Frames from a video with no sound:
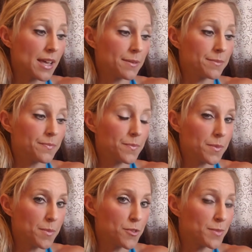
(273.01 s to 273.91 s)
let
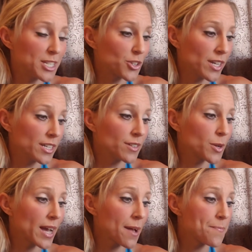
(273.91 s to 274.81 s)
me move my screen here real
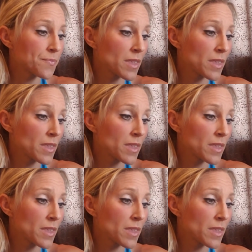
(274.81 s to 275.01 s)
quick.